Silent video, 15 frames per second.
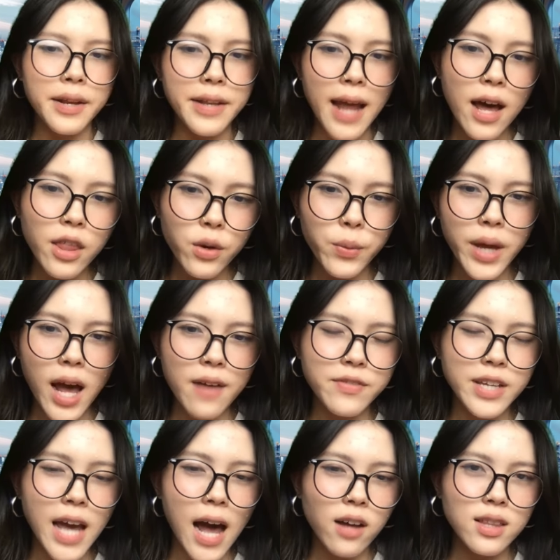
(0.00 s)
Now that we have
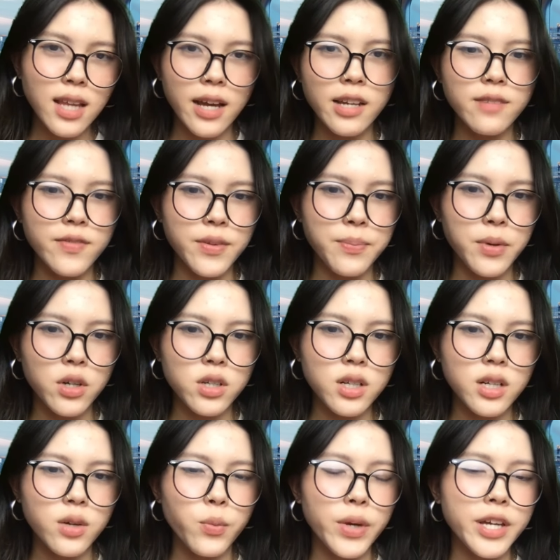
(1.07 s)
the outline of the
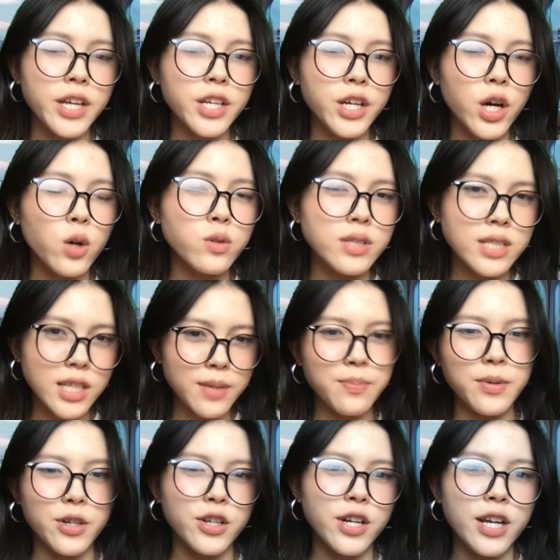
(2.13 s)
book, we can go
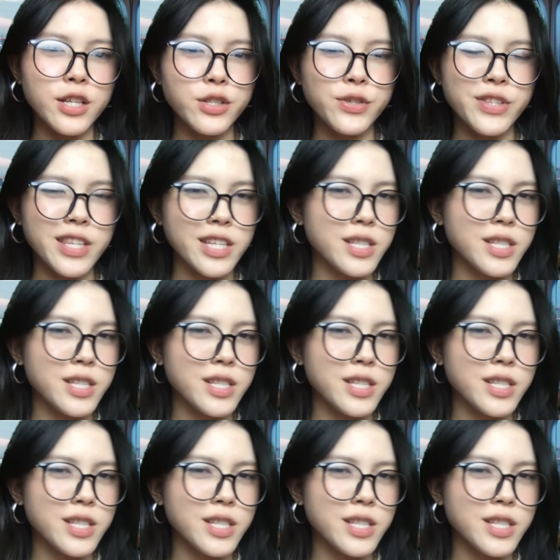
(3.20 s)
deeper into the